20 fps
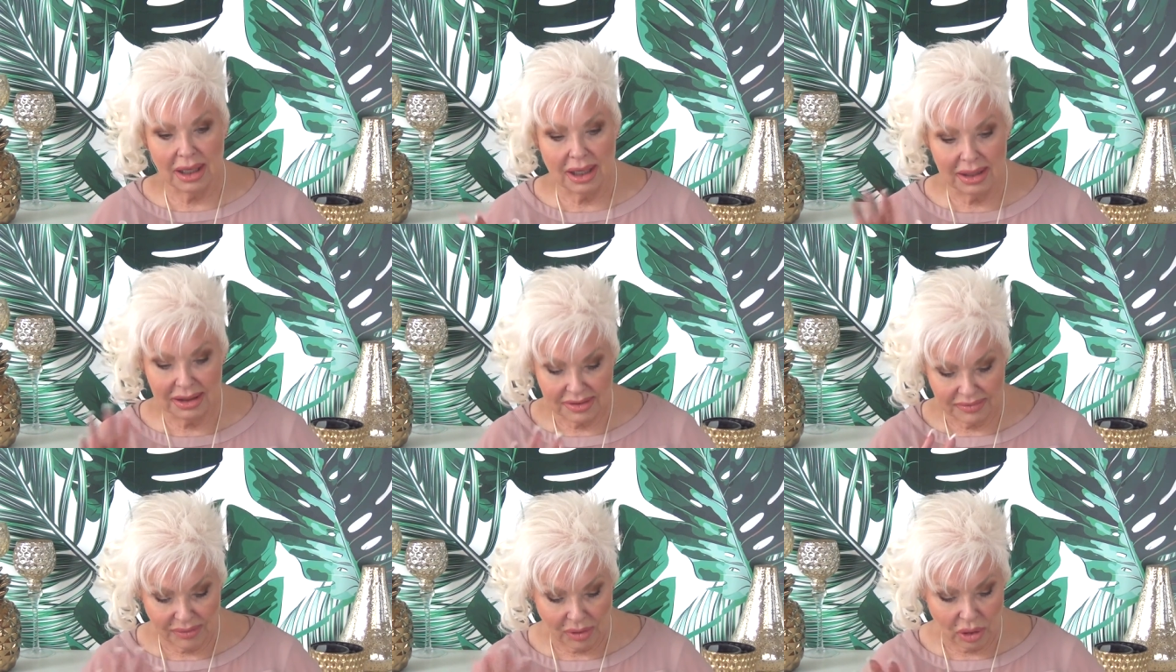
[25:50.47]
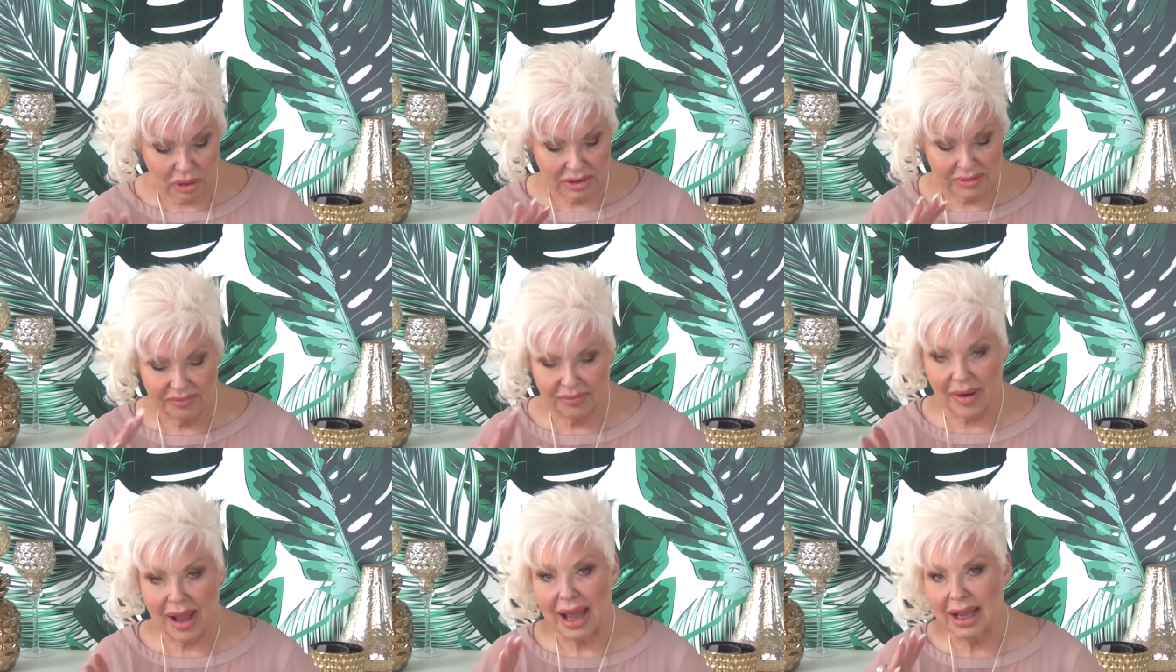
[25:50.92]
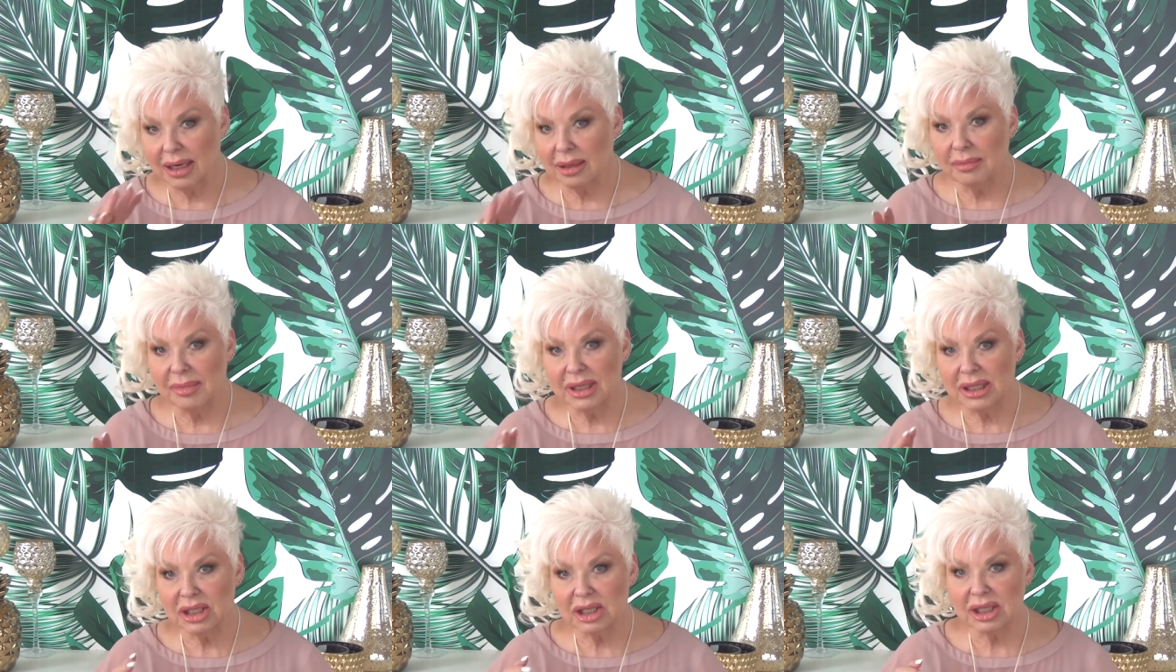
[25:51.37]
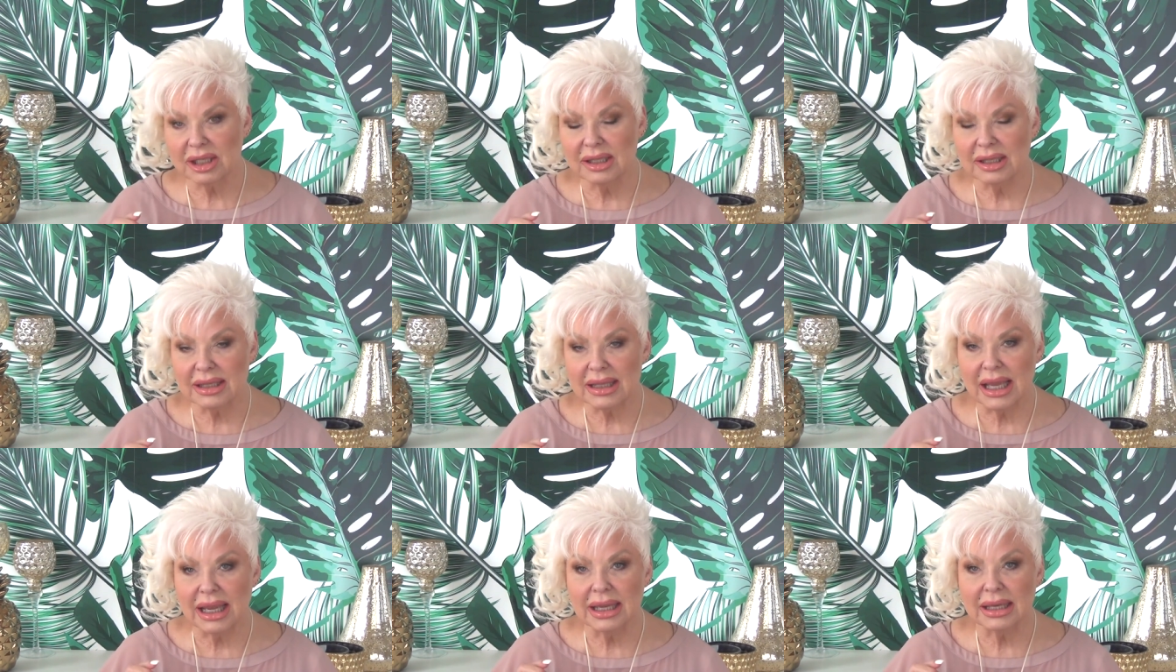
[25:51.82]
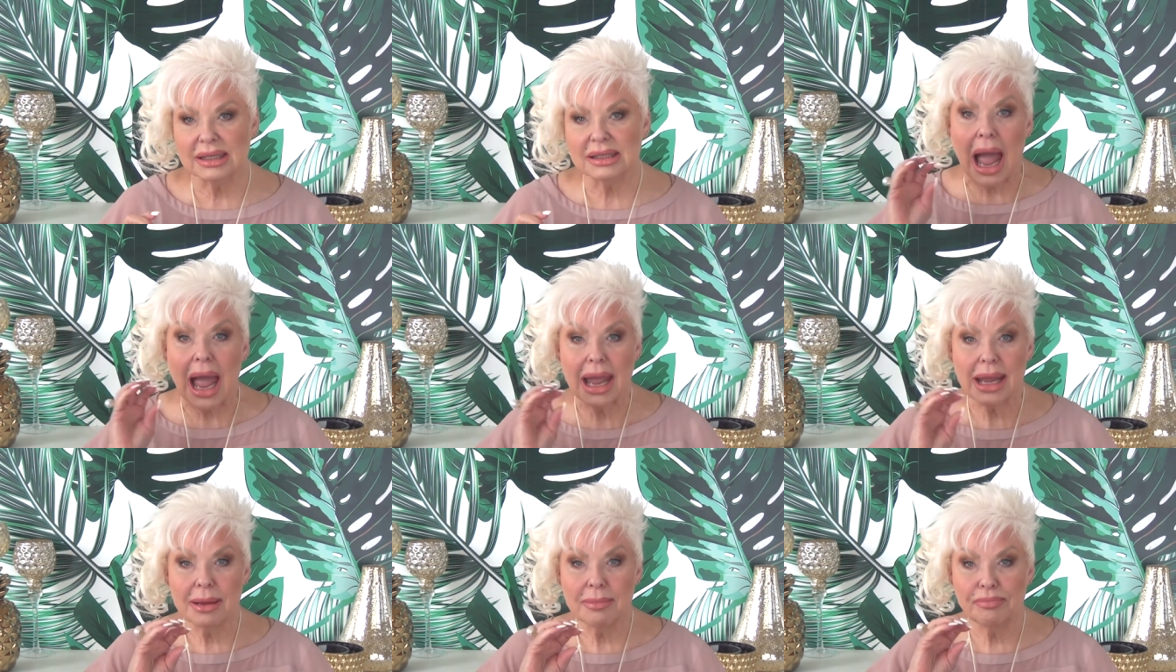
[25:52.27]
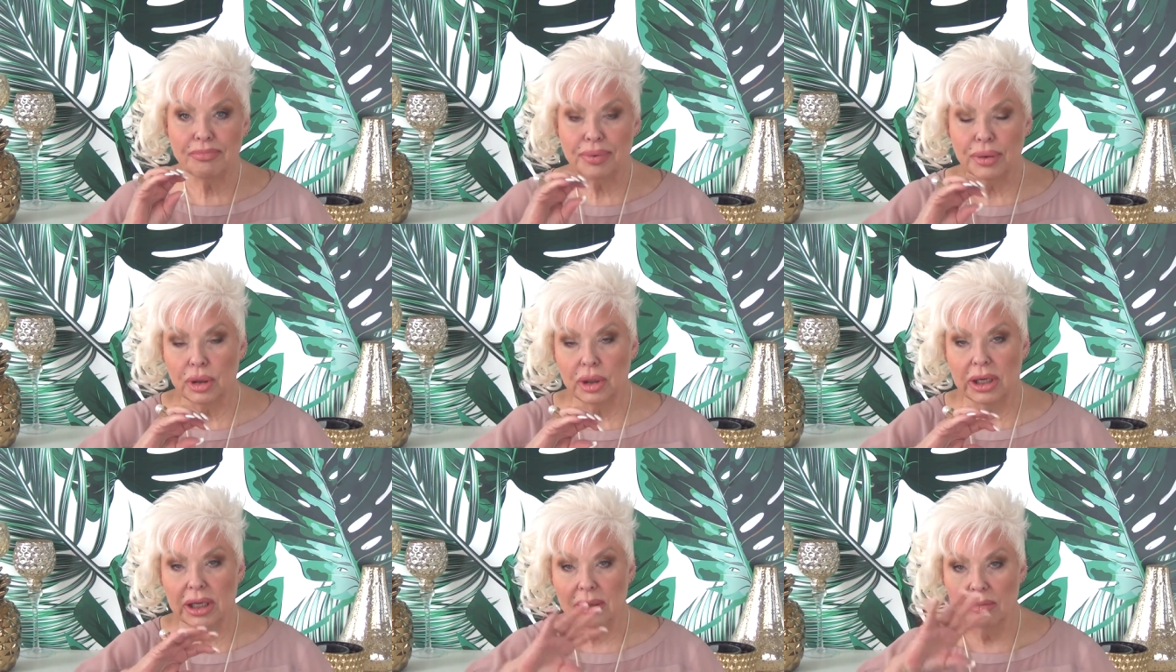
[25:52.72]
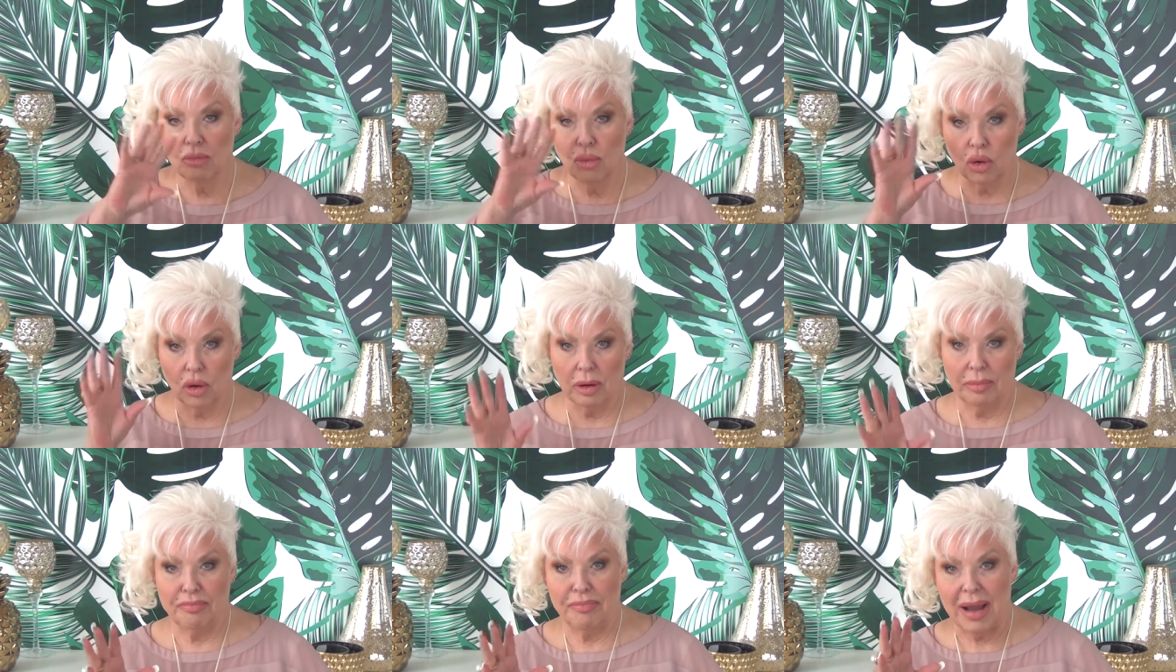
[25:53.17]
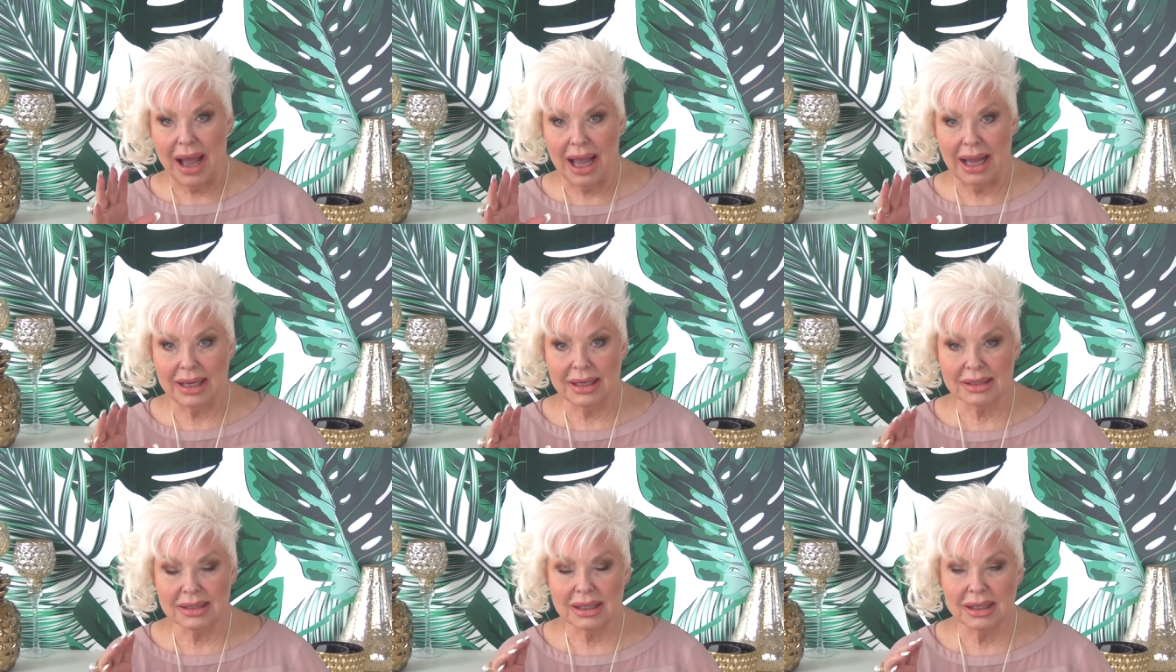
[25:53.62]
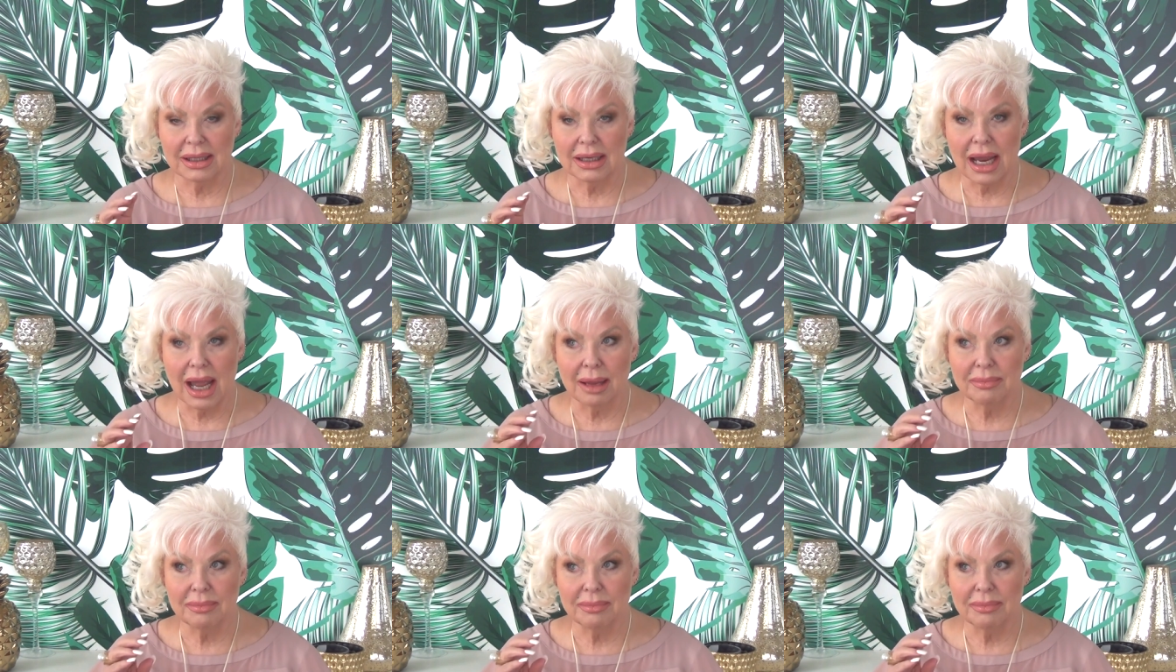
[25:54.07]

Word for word: as far as vitamins and things, I am putting more biotin.